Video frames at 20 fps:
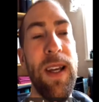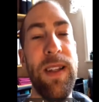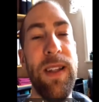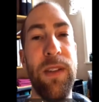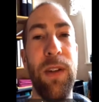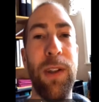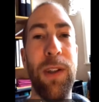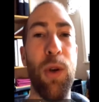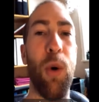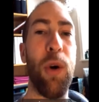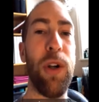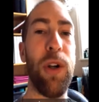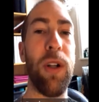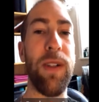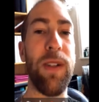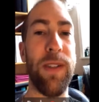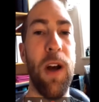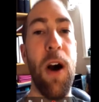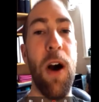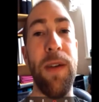his
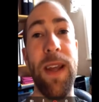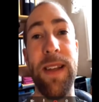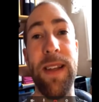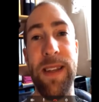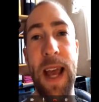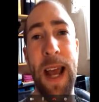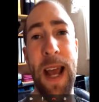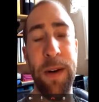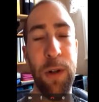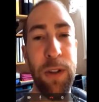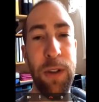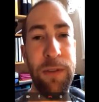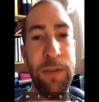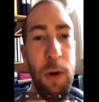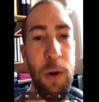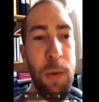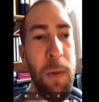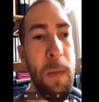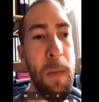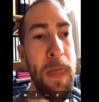tutorials on his Android
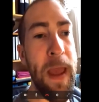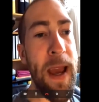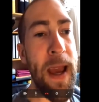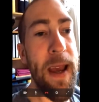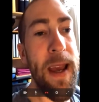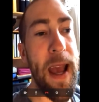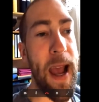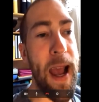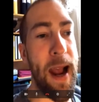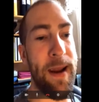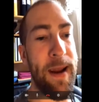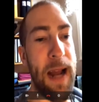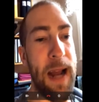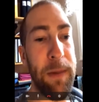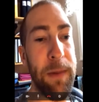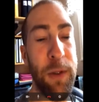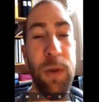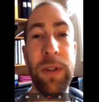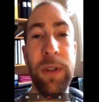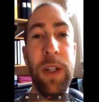phone, and
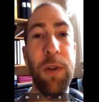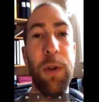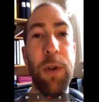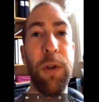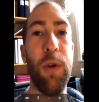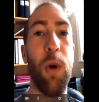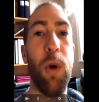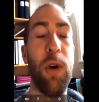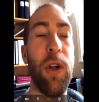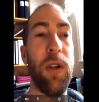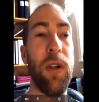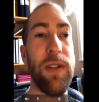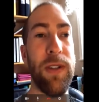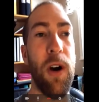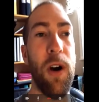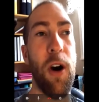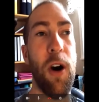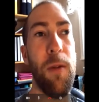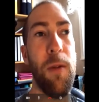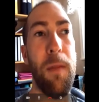I'm doing the
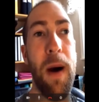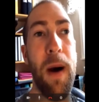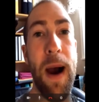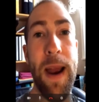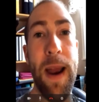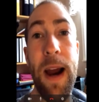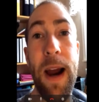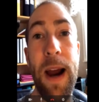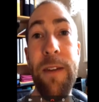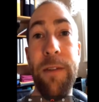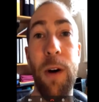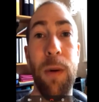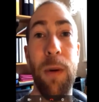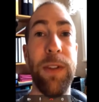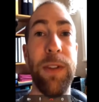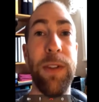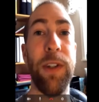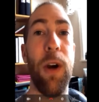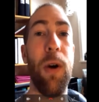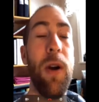tutorials on my
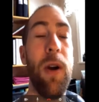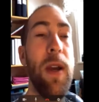iPhone. So